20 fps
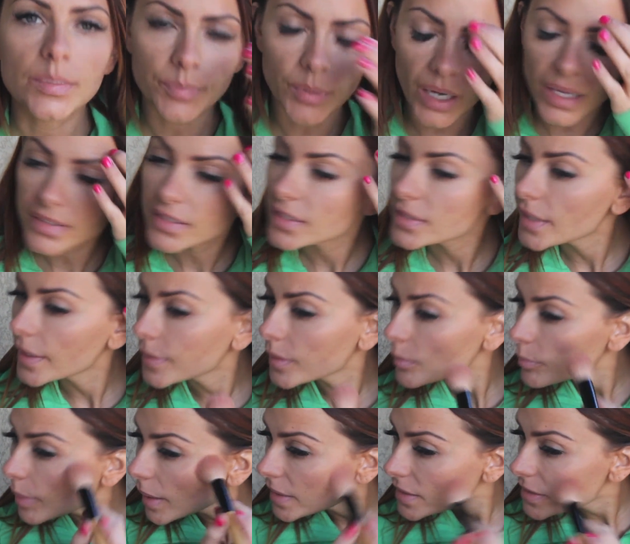Bronze is like
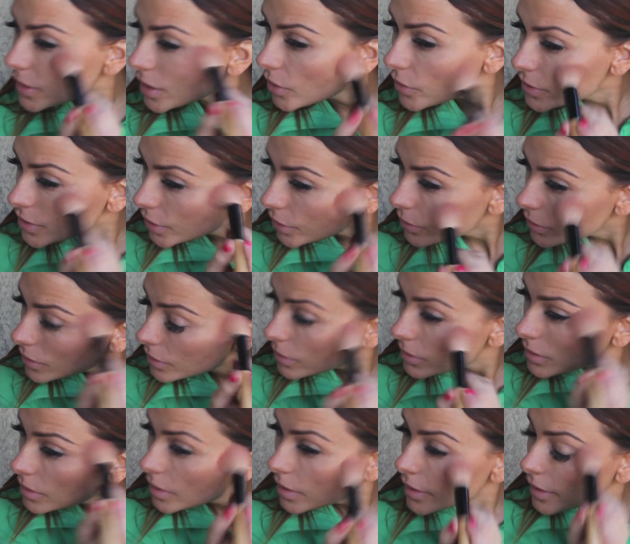the best go-to.
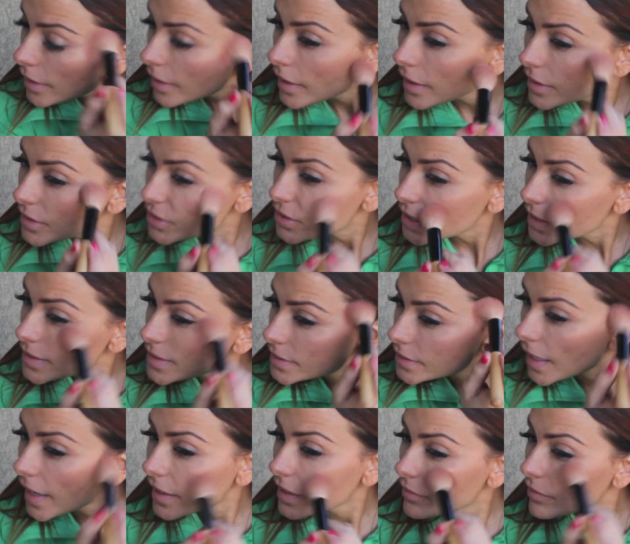And
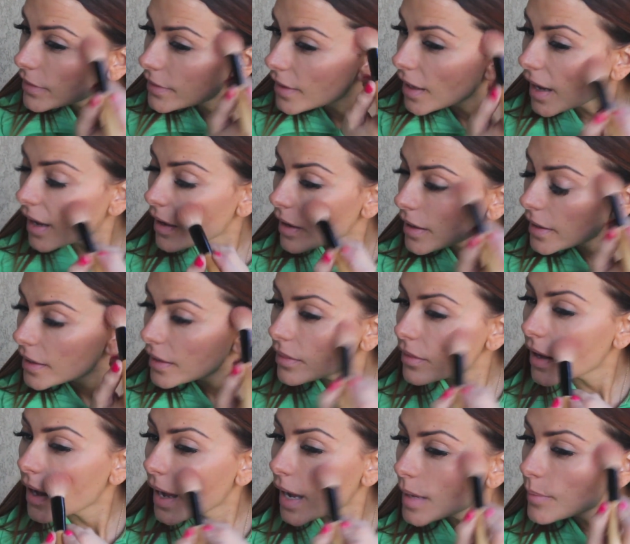just kind of in
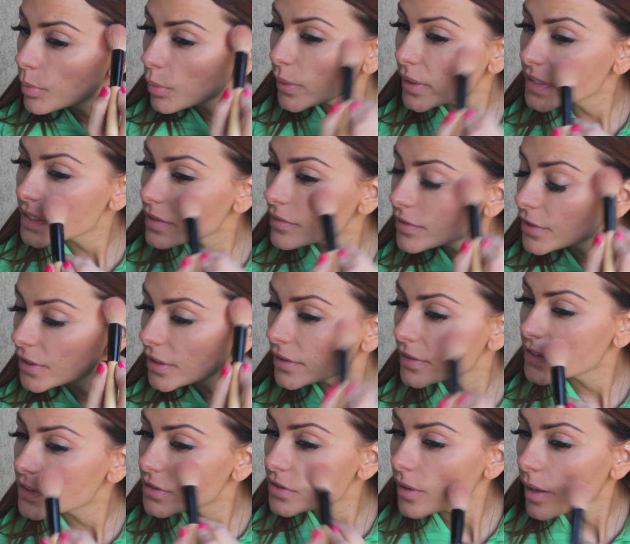the high points of your
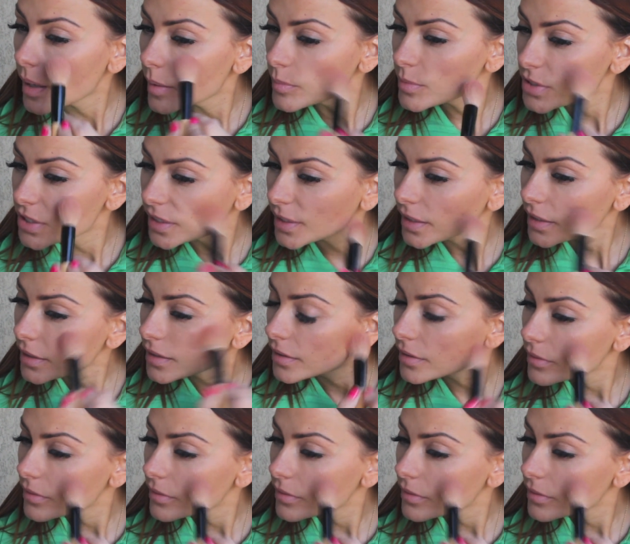cheek.